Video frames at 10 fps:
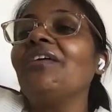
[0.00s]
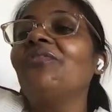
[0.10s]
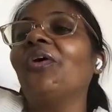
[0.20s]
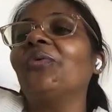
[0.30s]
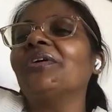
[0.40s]

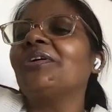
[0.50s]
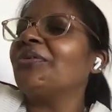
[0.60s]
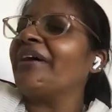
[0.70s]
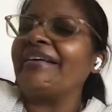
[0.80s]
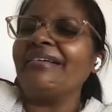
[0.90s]
looking forward
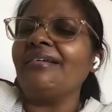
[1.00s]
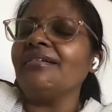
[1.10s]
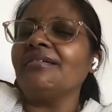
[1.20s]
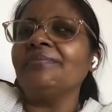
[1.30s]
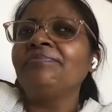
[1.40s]
to. And
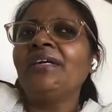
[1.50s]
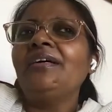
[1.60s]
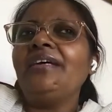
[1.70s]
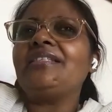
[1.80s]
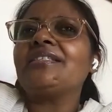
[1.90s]
uh,
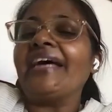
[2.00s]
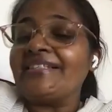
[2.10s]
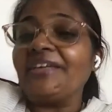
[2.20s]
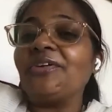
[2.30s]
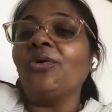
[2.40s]
it's,
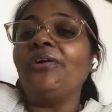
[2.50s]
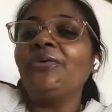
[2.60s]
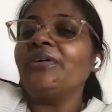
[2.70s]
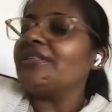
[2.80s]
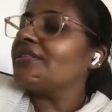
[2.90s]
as I told
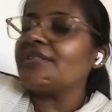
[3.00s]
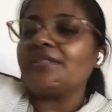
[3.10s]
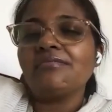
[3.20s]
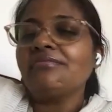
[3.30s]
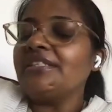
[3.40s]
you, it's,
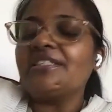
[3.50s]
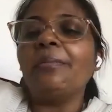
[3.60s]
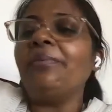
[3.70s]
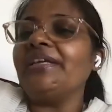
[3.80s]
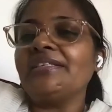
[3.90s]
it's
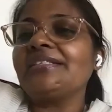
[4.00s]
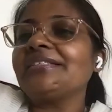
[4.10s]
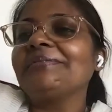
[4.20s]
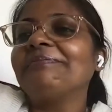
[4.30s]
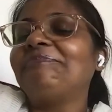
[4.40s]
a bliss.
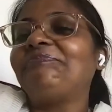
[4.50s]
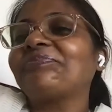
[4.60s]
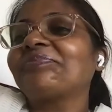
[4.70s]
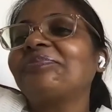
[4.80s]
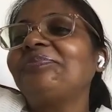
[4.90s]

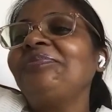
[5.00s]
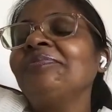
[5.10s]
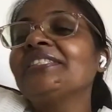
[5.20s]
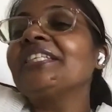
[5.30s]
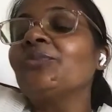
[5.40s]

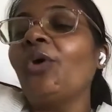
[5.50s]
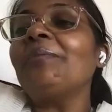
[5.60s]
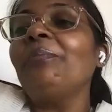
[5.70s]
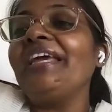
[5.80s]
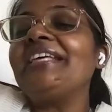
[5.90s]
This is
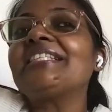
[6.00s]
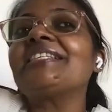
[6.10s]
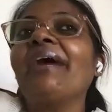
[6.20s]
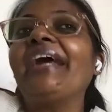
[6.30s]
what it's makes